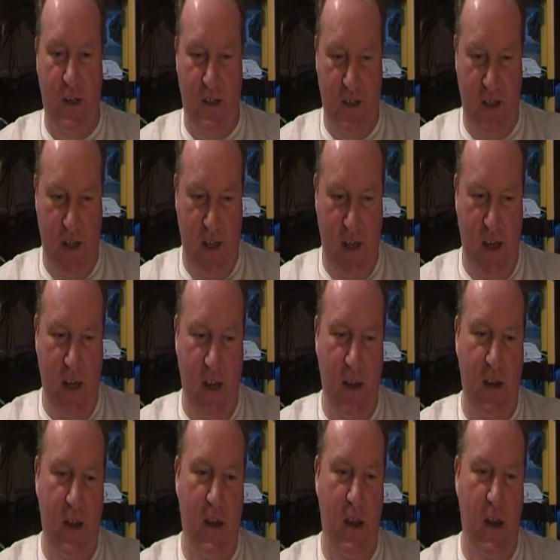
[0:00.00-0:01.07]
Irish
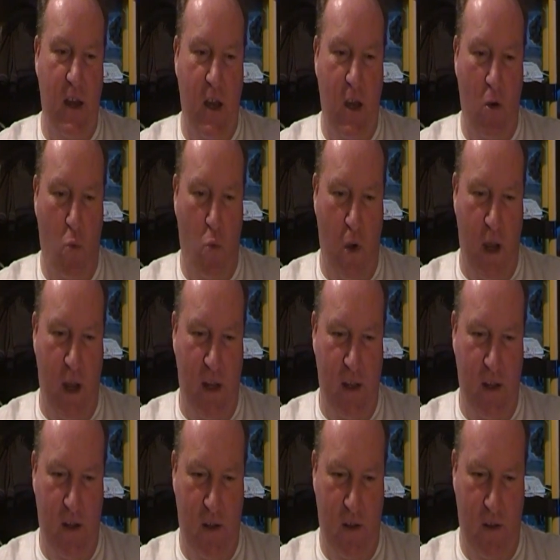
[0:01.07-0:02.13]
Sea,
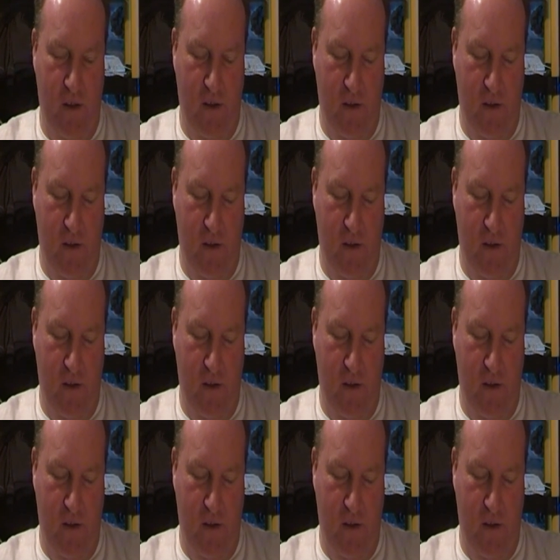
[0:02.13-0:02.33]
where